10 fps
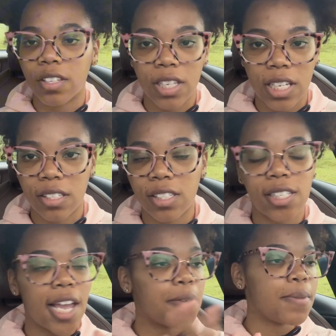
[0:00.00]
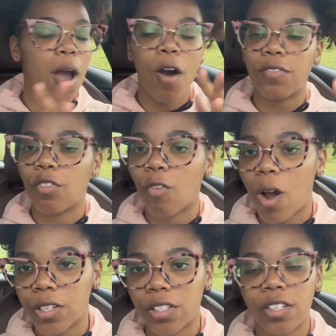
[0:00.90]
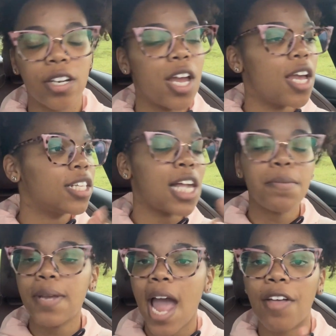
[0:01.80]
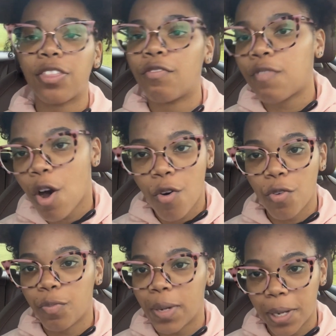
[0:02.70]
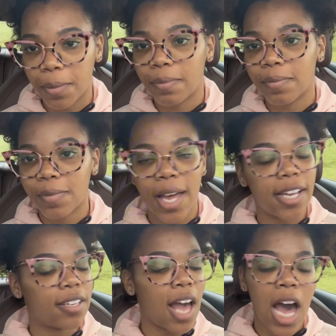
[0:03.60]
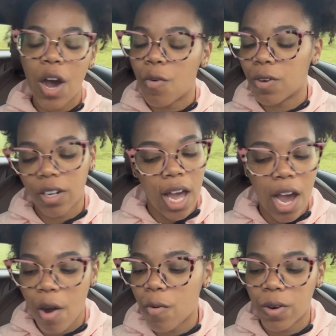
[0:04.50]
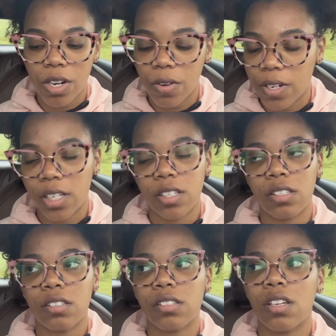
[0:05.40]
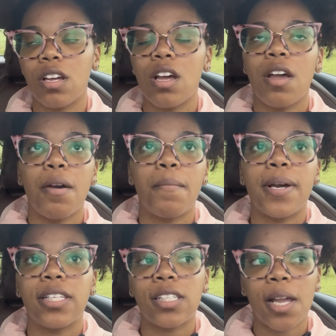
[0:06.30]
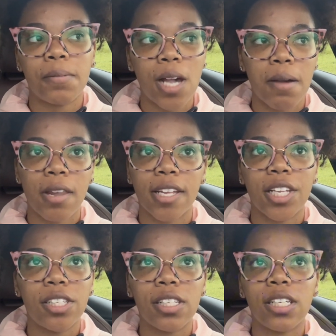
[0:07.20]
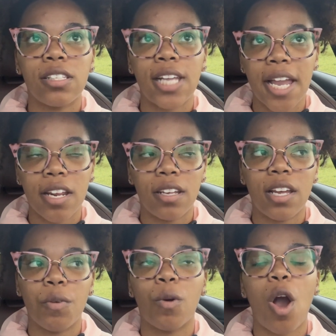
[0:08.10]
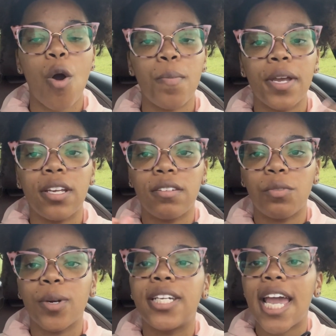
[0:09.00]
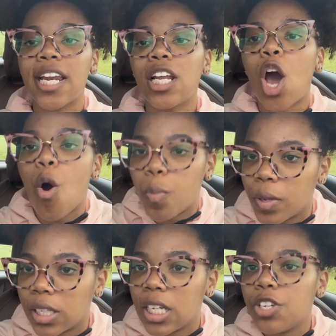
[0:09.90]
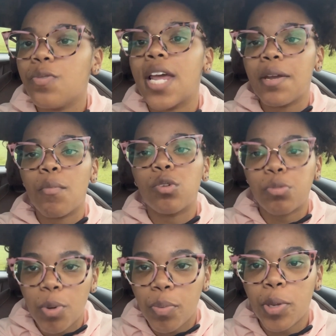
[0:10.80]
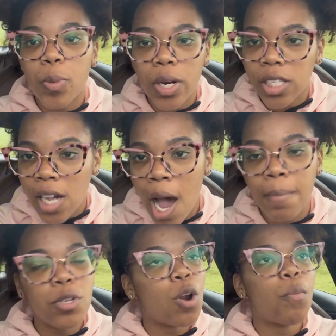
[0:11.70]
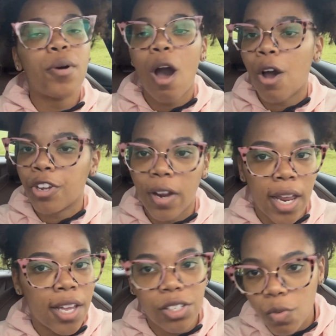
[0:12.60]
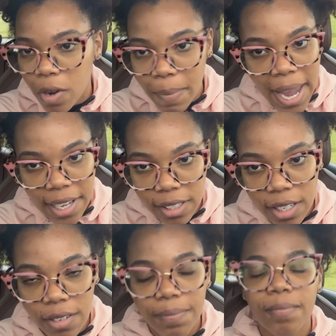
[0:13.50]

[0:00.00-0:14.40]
list. Take me off the roster. Take me out the fold, pimp. Like, I don't want no dealings. But at the same time, like, this is dating. And we're dating openly. You date multiple people at a time. You don't put all your eggs in one basket.